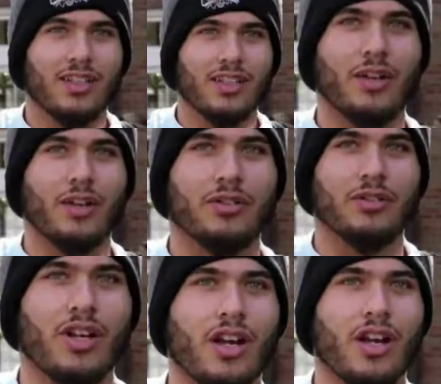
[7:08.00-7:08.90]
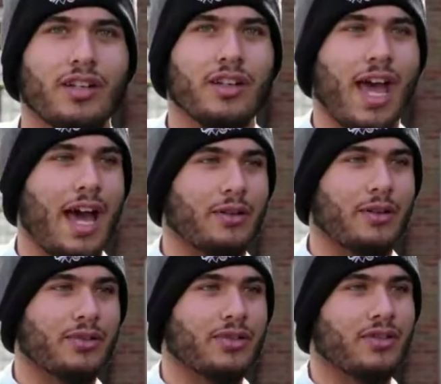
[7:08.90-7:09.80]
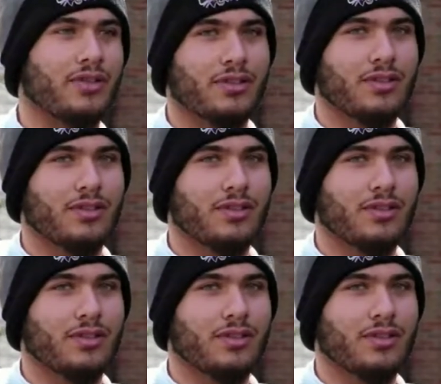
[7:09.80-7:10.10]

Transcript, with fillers: Oh, John Adams. Yeah.